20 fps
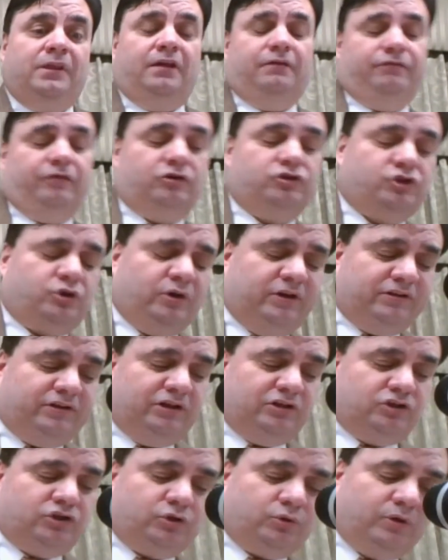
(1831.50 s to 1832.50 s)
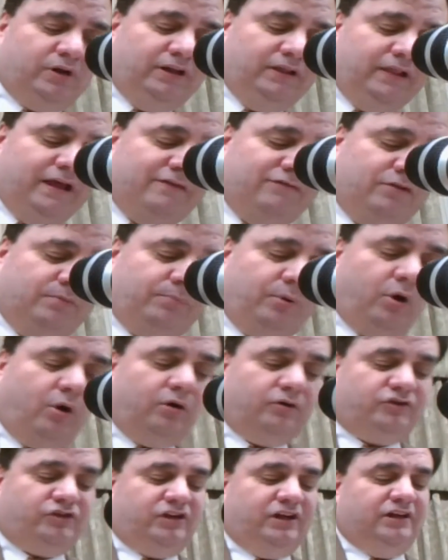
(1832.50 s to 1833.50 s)
In 1 Corinthians 3:11
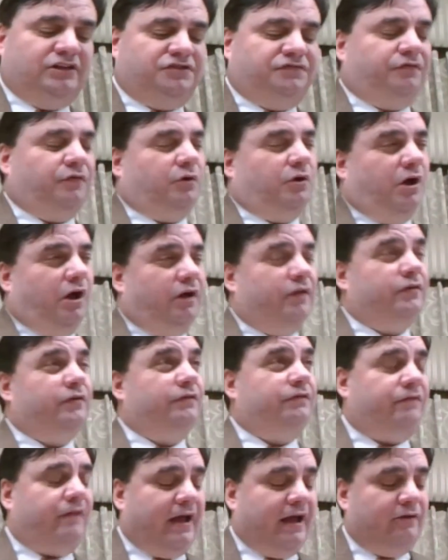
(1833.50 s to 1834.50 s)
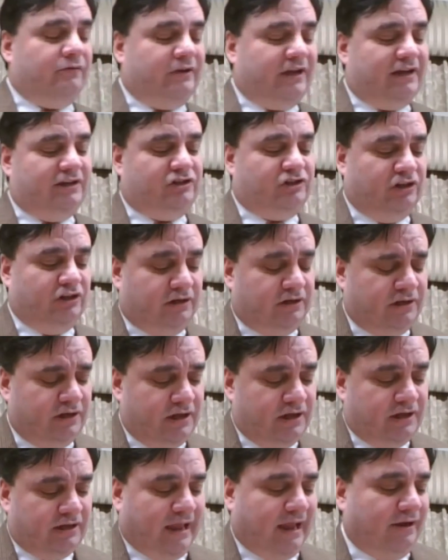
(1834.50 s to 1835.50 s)
Paul says for other foundation
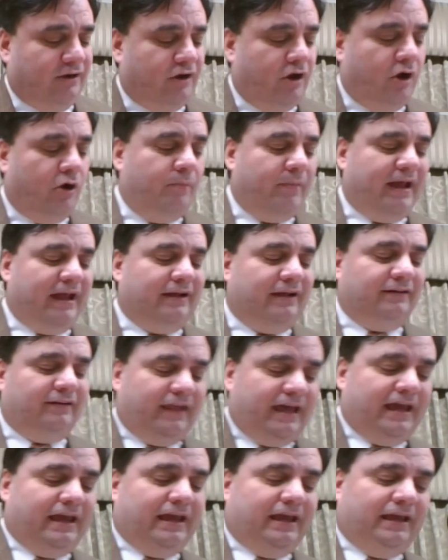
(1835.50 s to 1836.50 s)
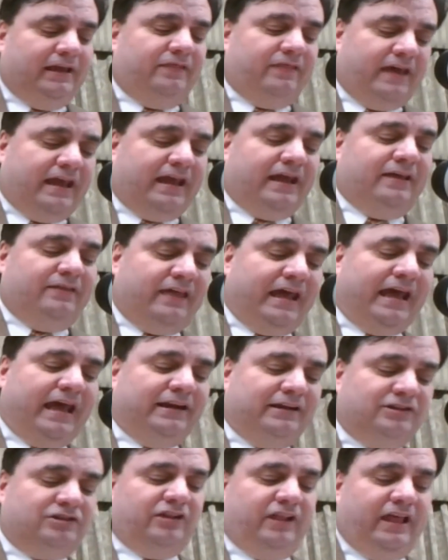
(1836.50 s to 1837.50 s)
can no man lay than
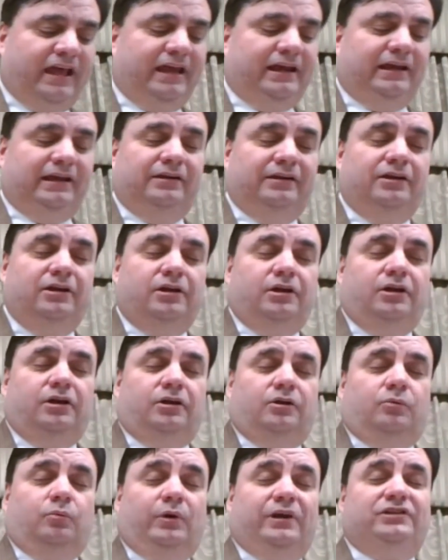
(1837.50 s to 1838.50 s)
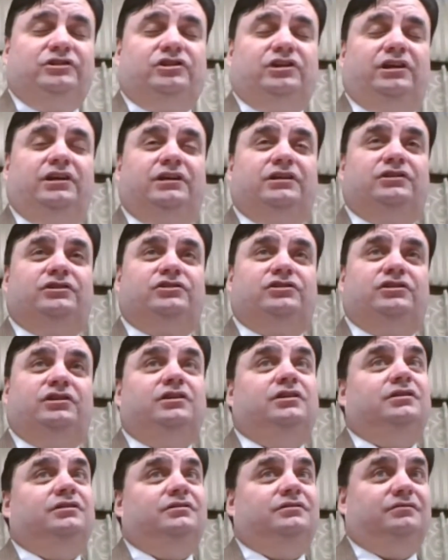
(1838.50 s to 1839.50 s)
that is laid which is
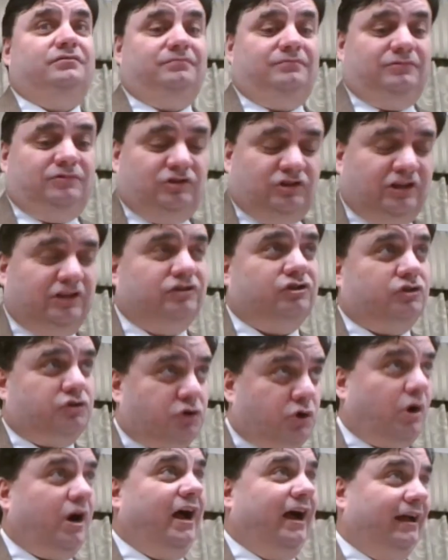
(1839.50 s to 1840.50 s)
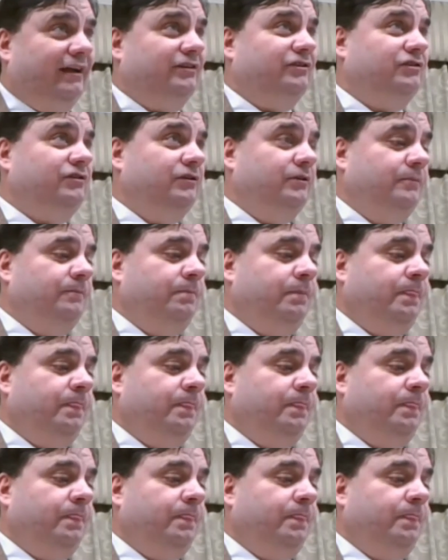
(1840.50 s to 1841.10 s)
Jesus Christ.